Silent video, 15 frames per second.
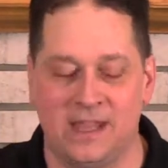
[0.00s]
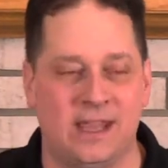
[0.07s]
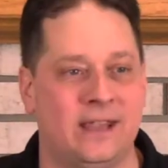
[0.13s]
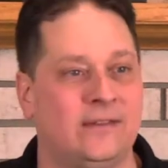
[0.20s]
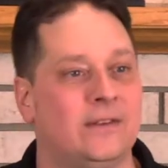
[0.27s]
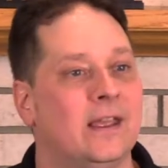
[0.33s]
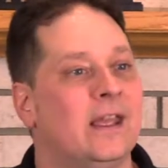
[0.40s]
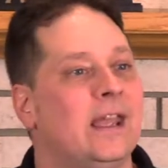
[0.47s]

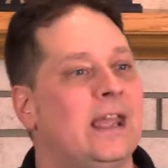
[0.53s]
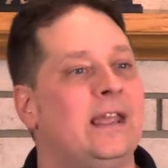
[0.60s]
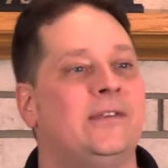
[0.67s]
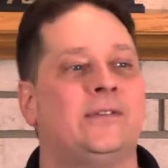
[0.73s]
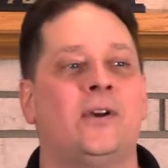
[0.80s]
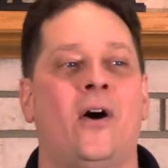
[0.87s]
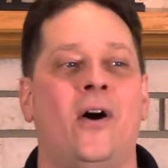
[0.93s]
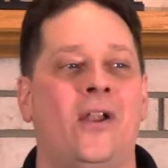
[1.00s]
He's, he's
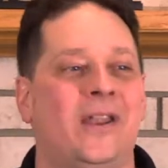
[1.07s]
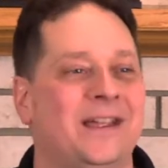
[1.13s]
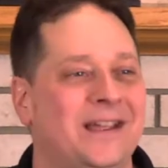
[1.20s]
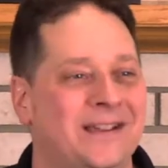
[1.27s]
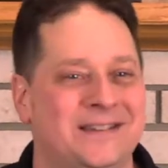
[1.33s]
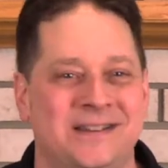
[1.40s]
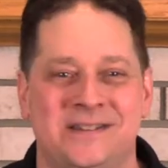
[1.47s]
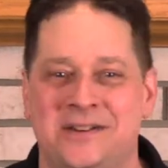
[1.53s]
calling
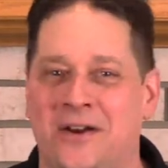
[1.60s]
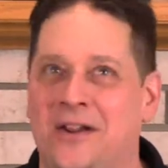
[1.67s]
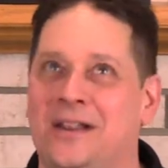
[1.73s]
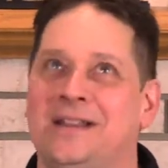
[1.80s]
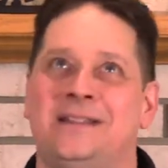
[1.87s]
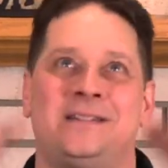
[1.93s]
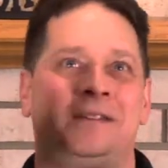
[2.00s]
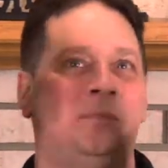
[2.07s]
us. He's
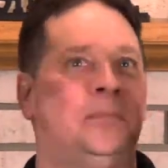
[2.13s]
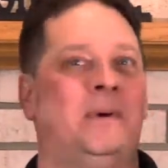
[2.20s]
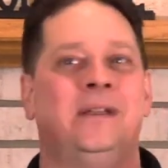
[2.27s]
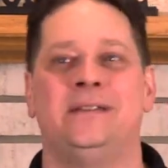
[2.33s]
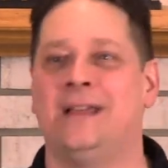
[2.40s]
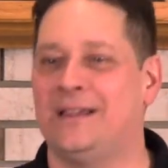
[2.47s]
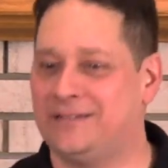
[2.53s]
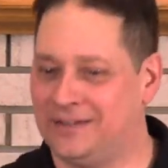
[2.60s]
calling us. He's
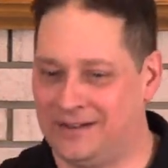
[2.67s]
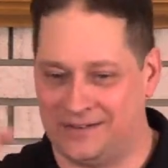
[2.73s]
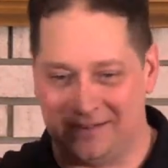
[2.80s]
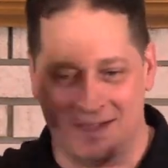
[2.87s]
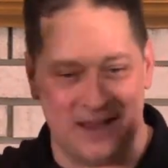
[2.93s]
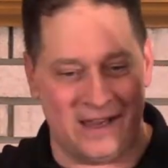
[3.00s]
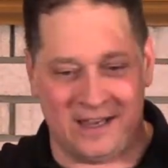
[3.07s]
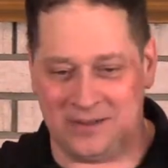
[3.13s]
predestined us.
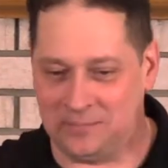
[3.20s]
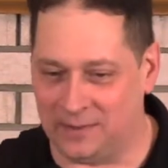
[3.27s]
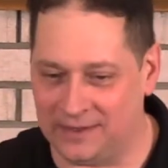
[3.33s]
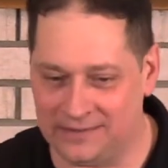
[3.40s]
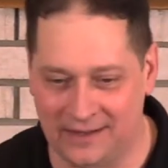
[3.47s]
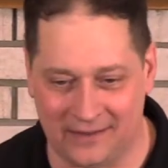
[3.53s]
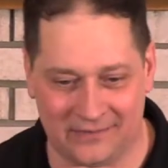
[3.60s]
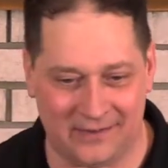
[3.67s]
He's
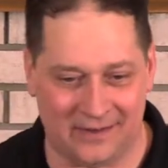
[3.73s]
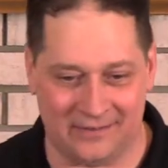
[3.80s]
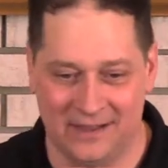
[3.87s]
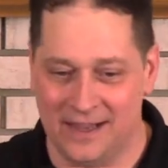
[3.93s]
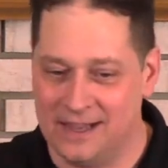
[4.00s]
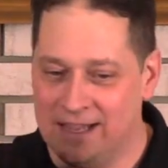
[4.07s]
predestined us.